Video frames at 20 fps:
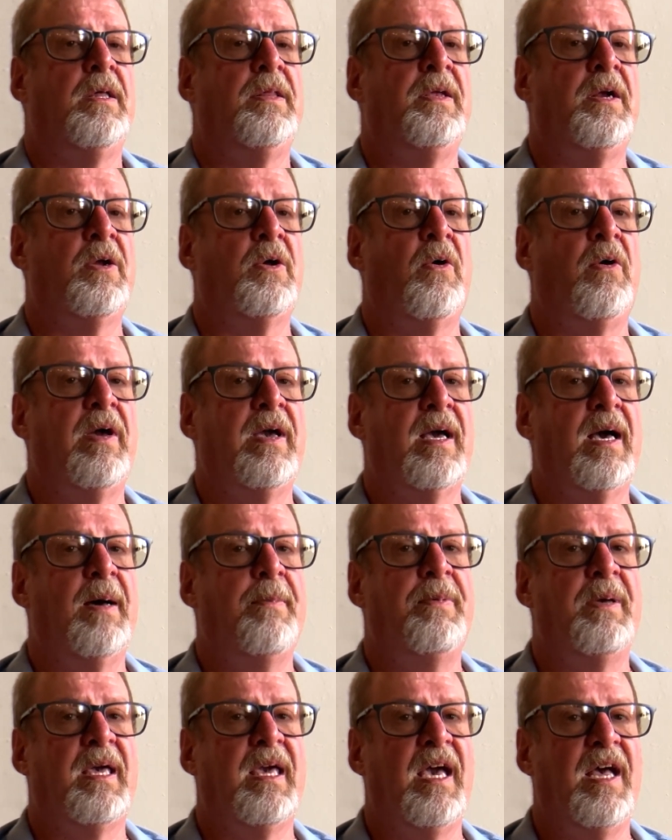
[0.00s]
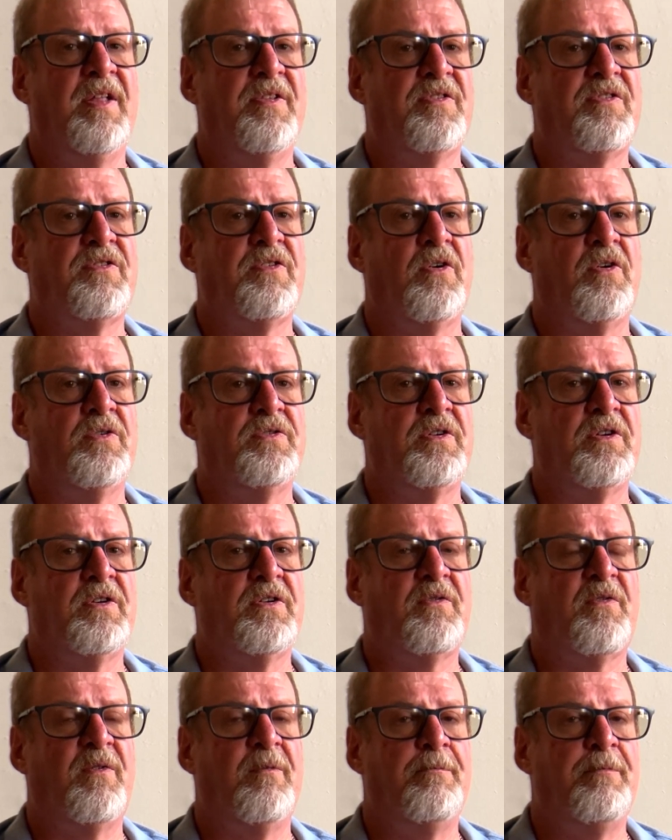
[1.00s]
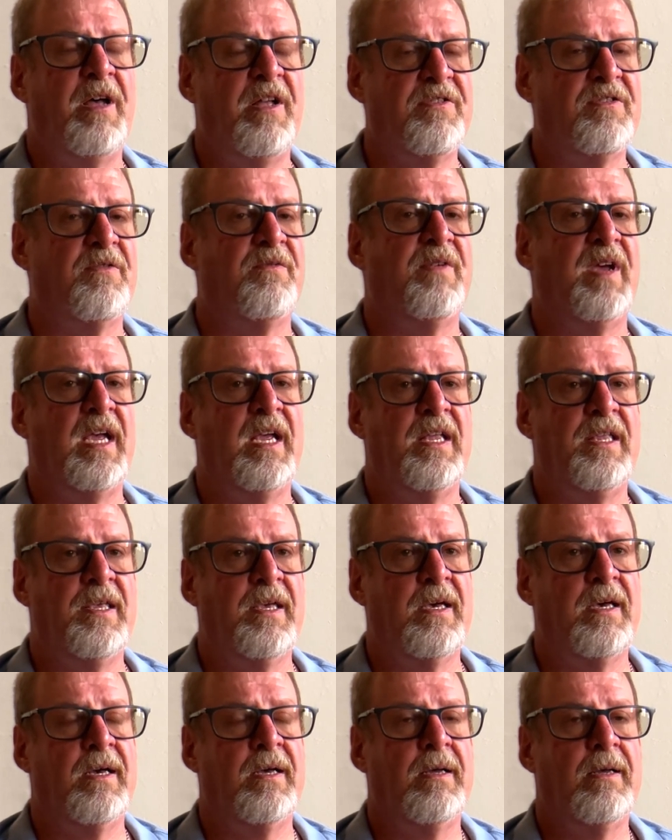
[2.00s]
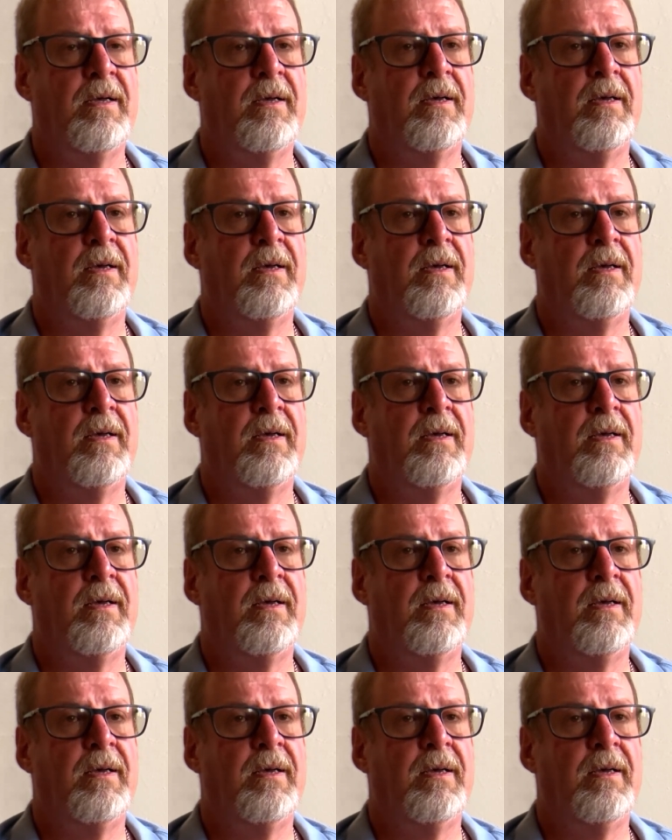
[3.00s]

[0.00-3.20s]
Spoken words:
You're going up against soldiers from Pennsylvania,